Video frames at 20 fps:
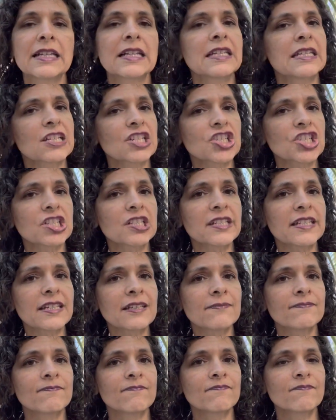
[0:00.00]

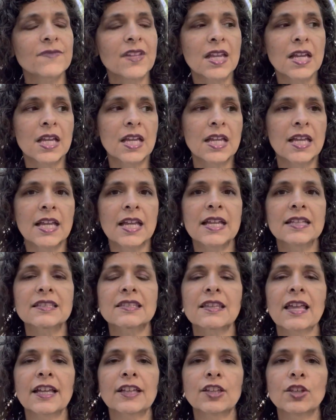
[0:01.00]
Initially,
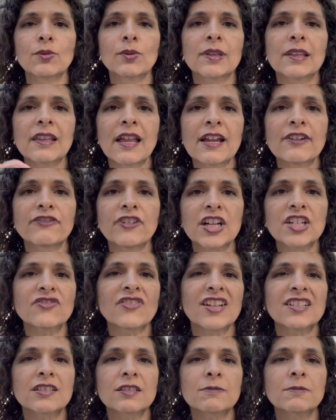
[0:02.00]
it's like you would lay fresh
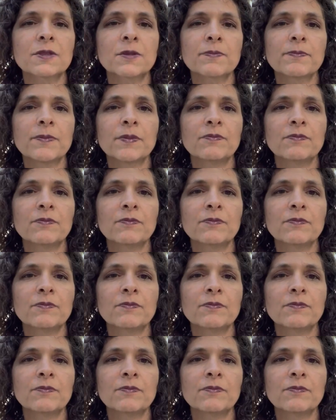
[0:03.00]
vegetables